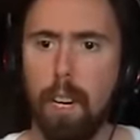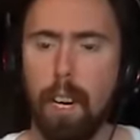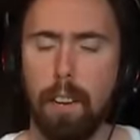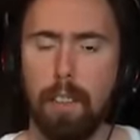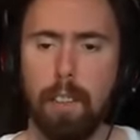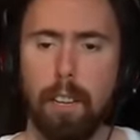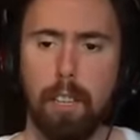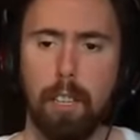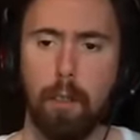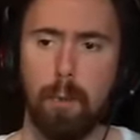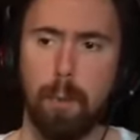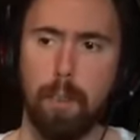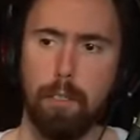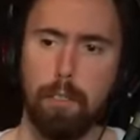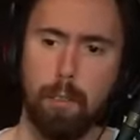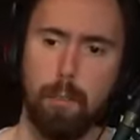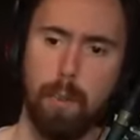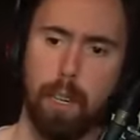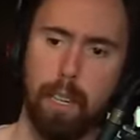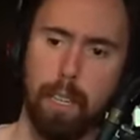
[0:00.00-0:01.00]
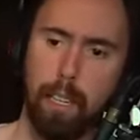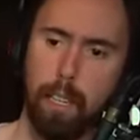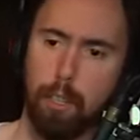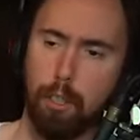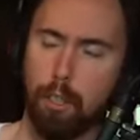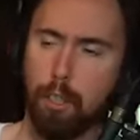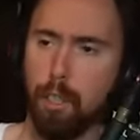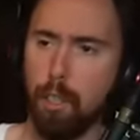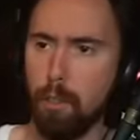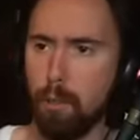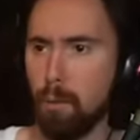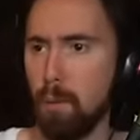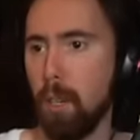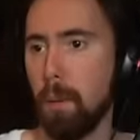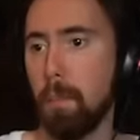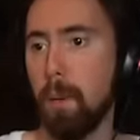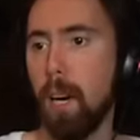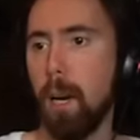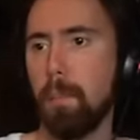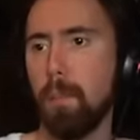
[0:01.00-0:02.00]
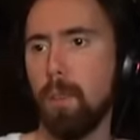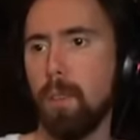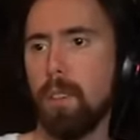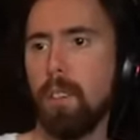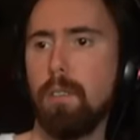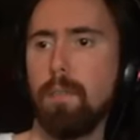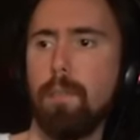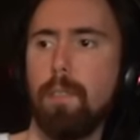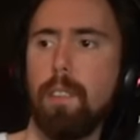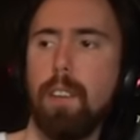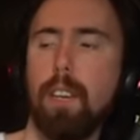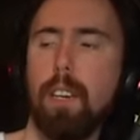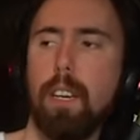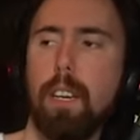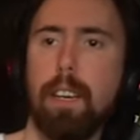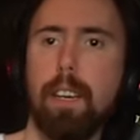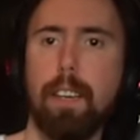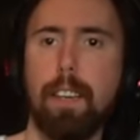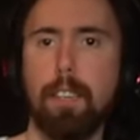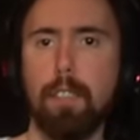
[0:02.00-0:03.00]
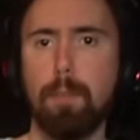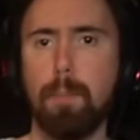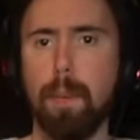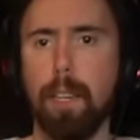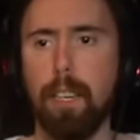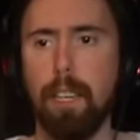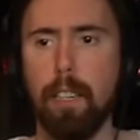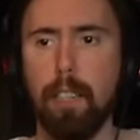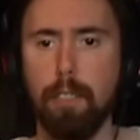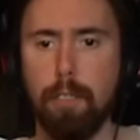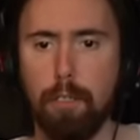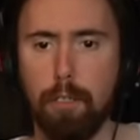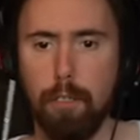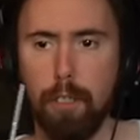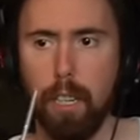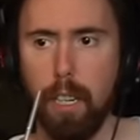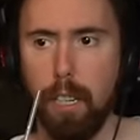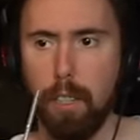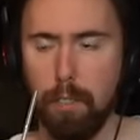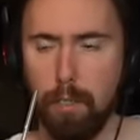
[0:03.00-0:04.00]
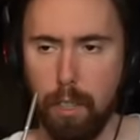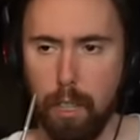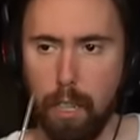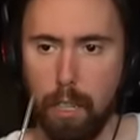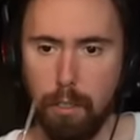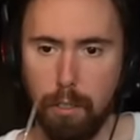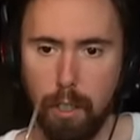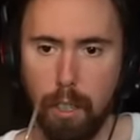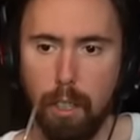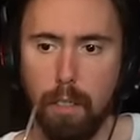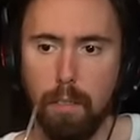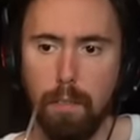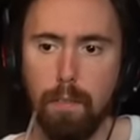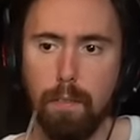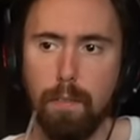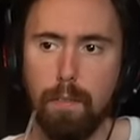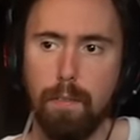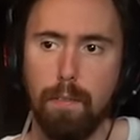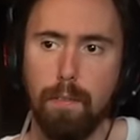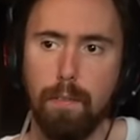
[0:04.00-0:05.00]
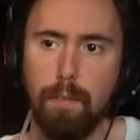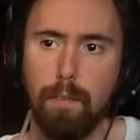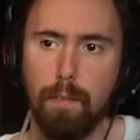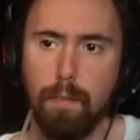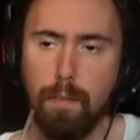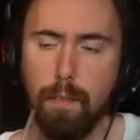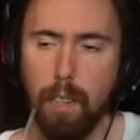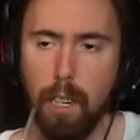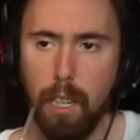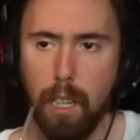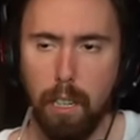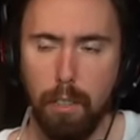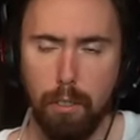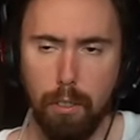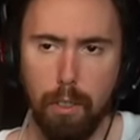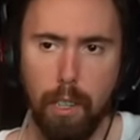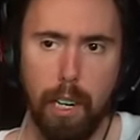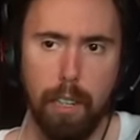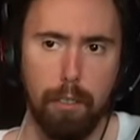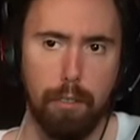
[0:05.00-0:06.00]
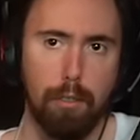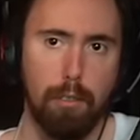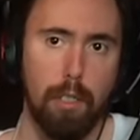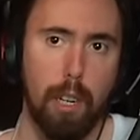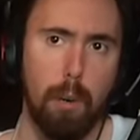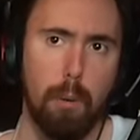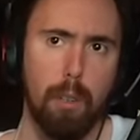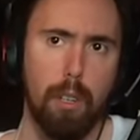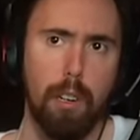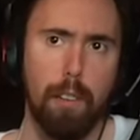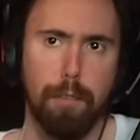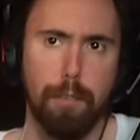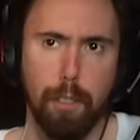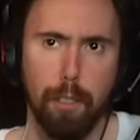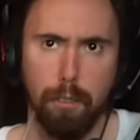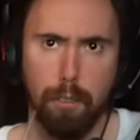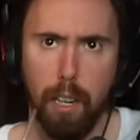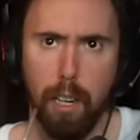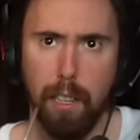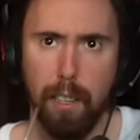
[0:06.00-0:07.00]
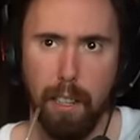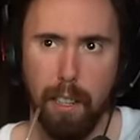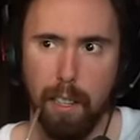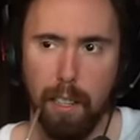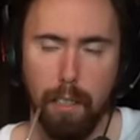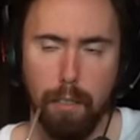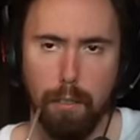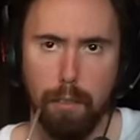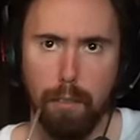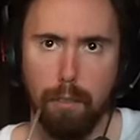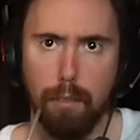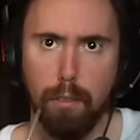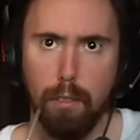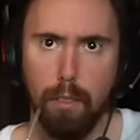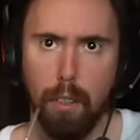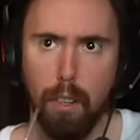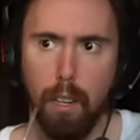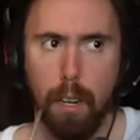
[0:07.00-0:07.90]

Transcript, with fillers: I think the reason why Genshin is really popular is because it's easy and it's a lot slower, it feels like, than this.